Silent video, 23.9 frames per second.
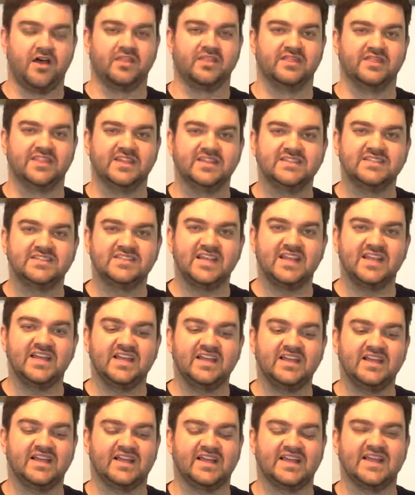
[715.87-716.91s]
This
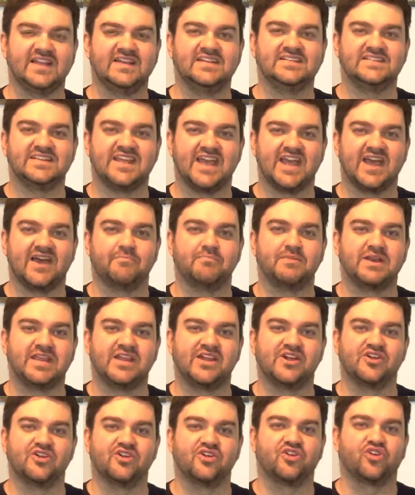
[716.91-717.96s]
thing can damn
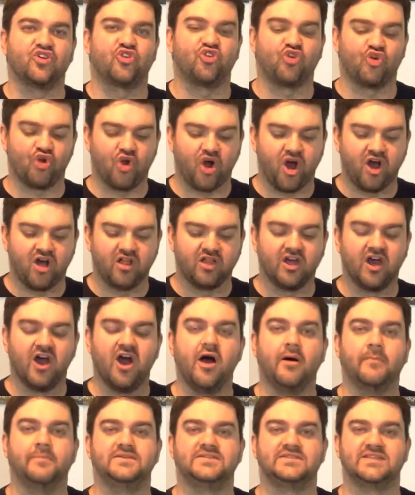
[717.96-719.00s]
near crawl
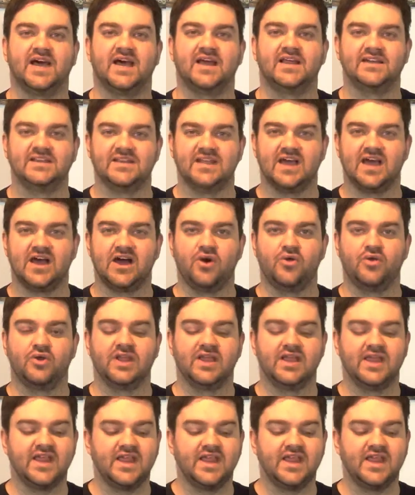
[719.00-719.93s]
upside down.